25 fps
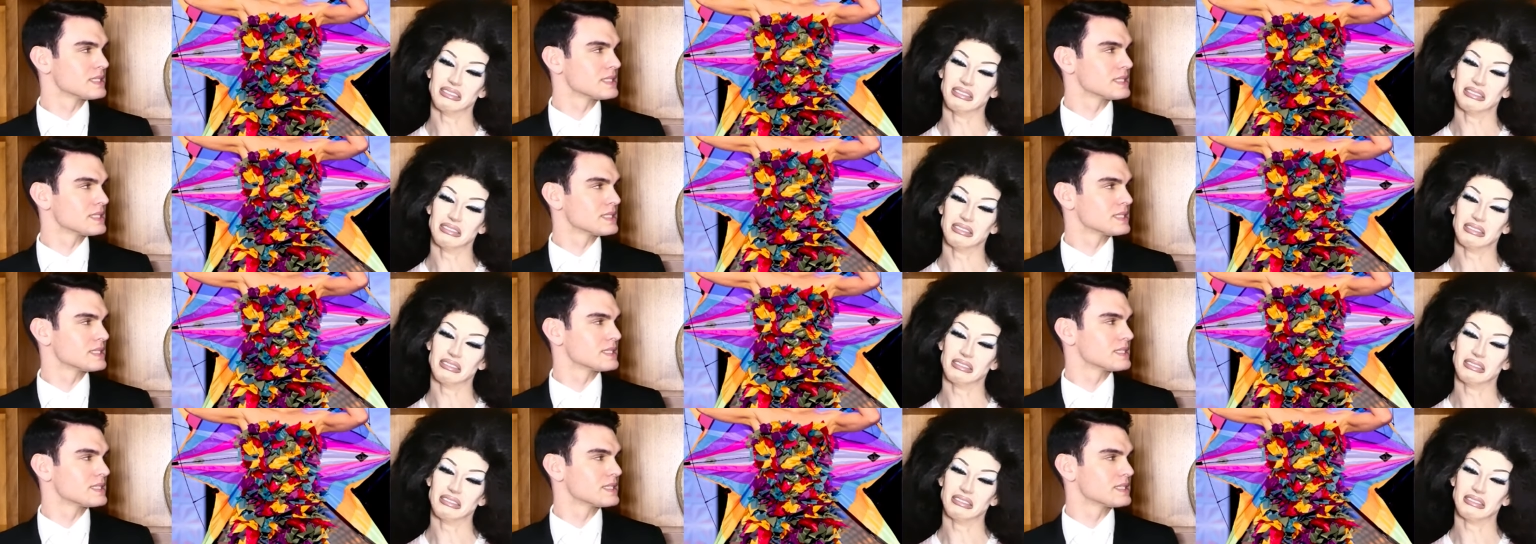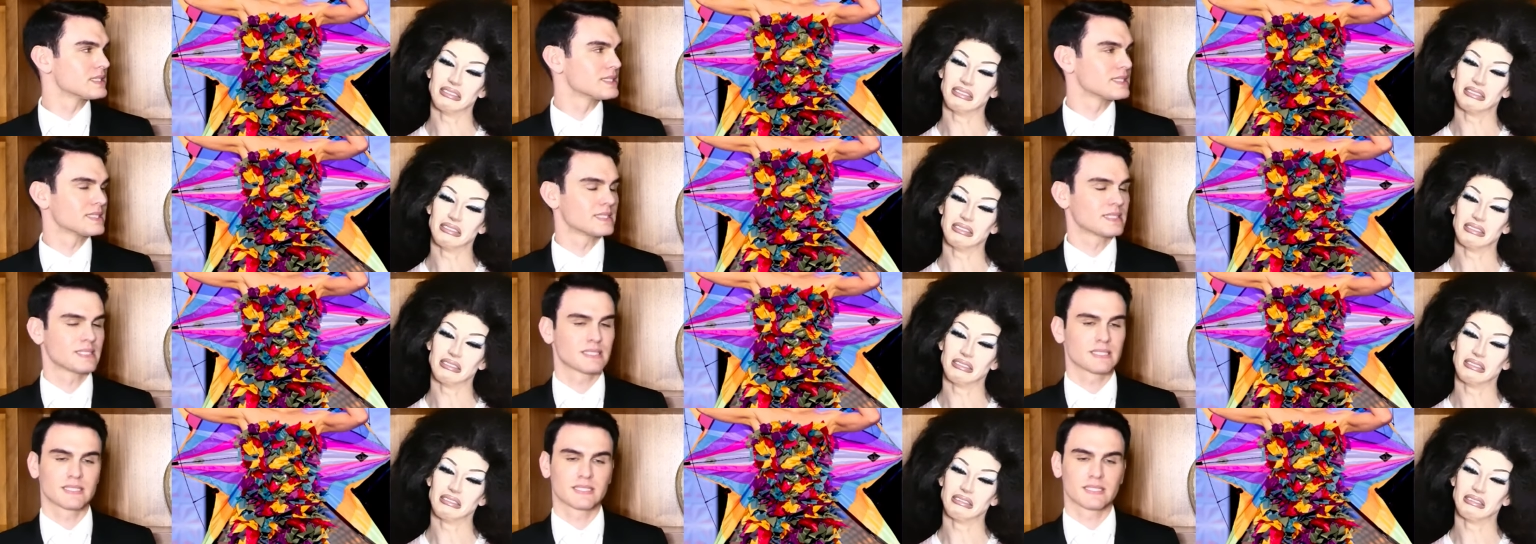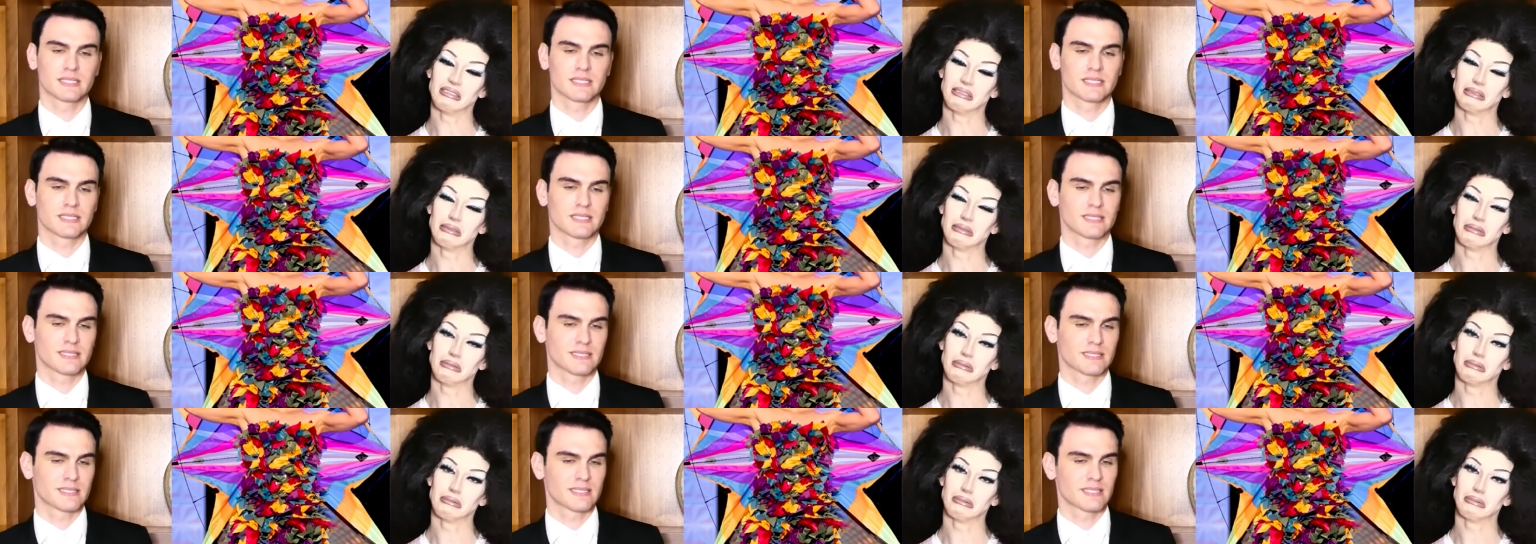
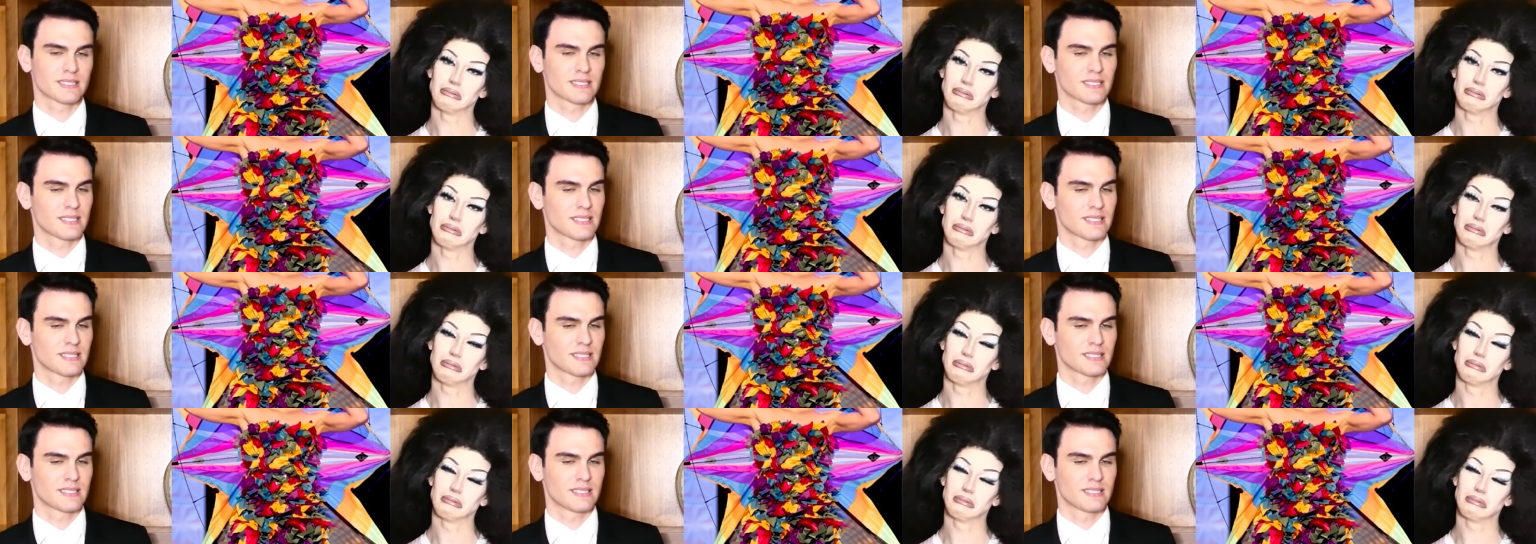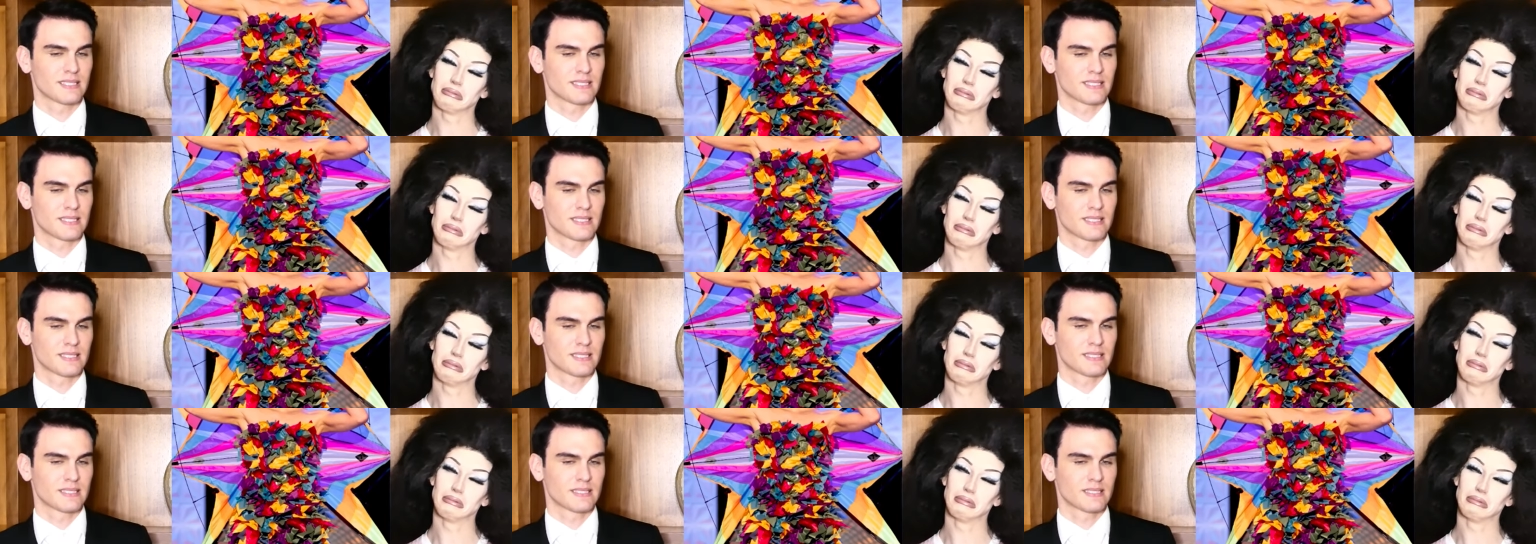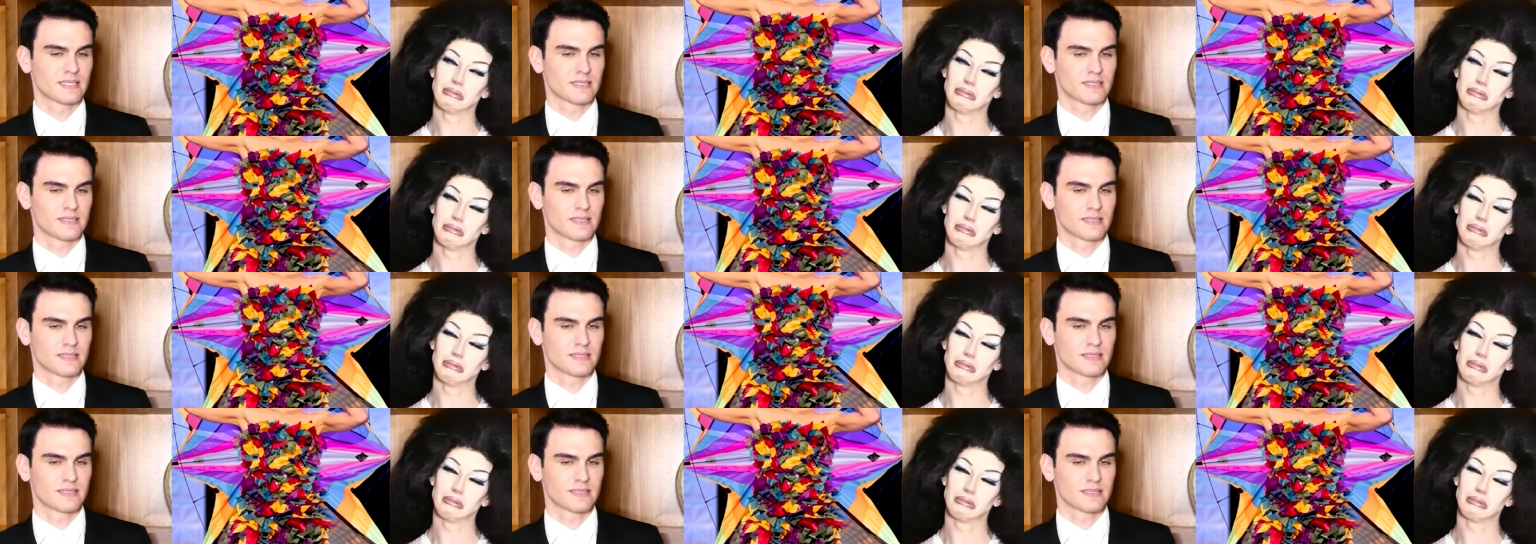
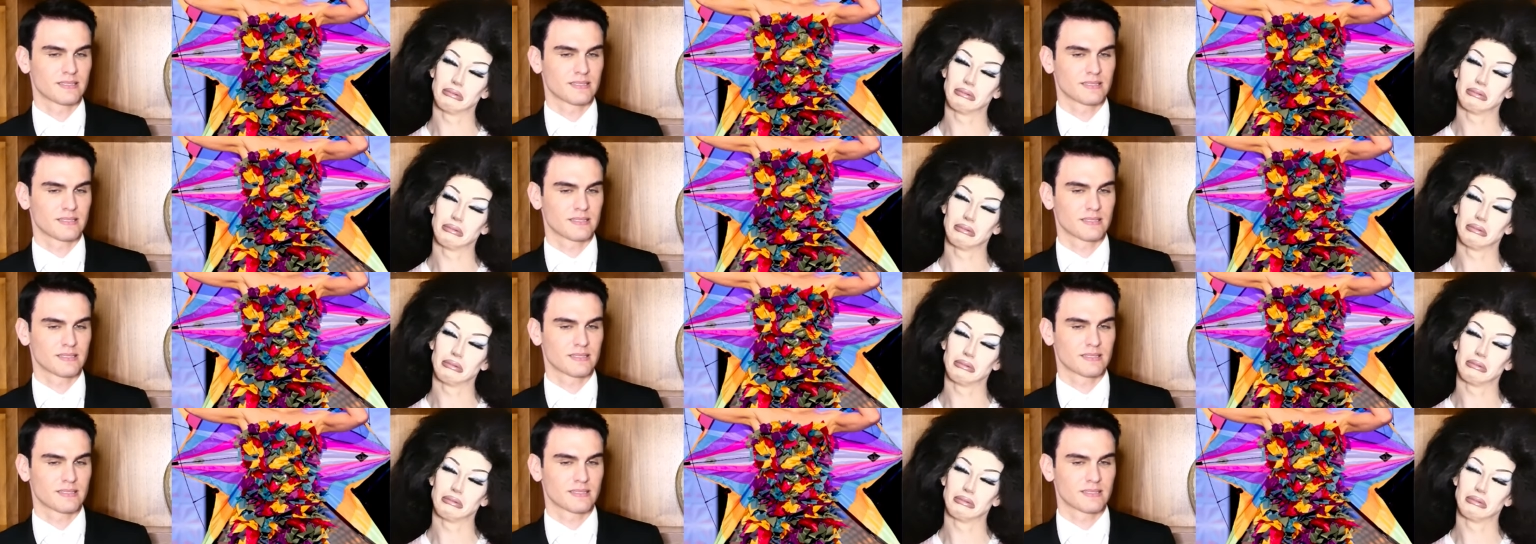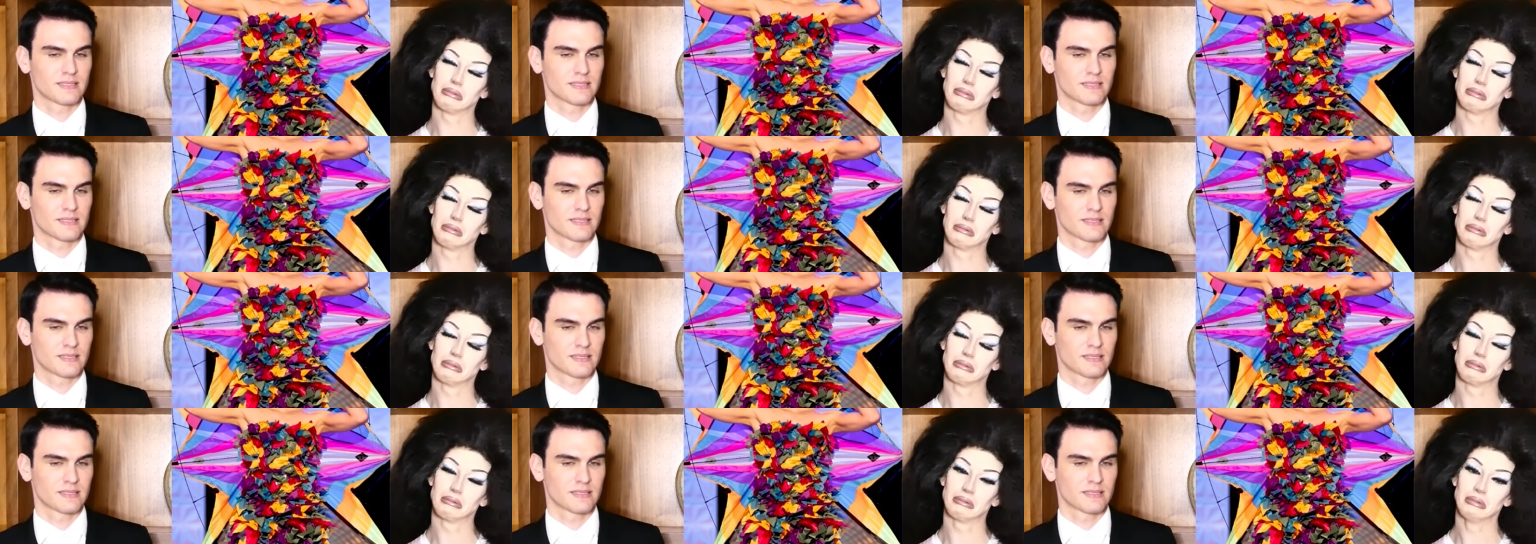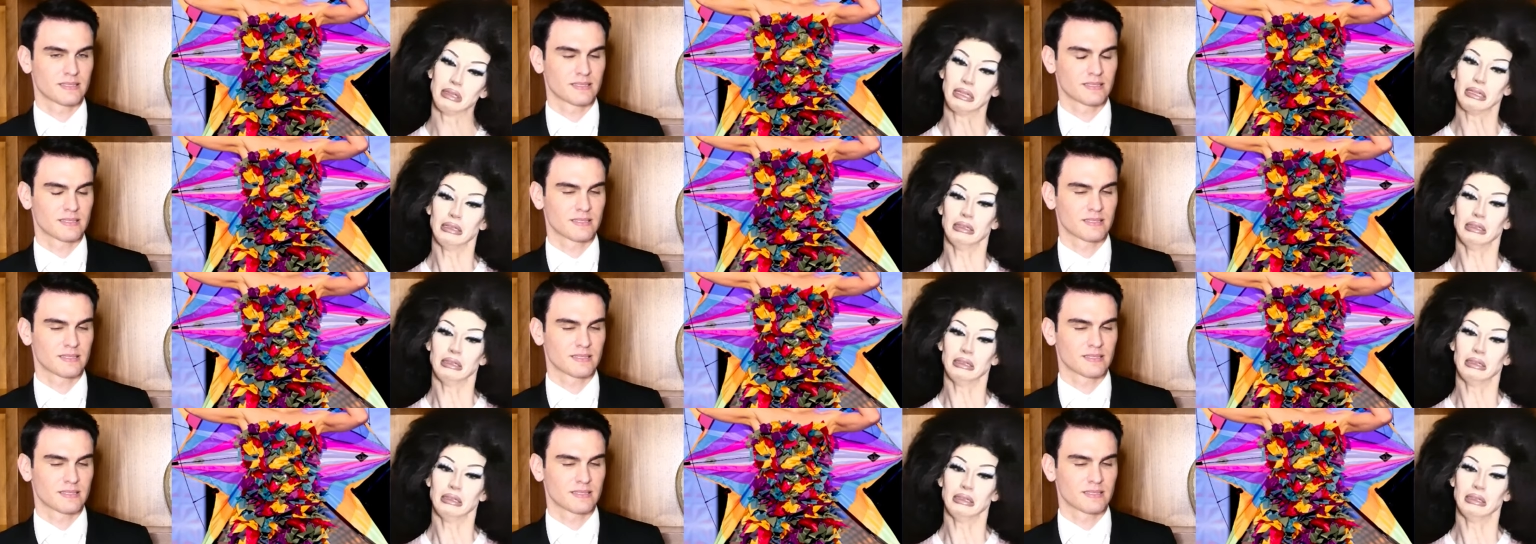No one is speaking in this clip.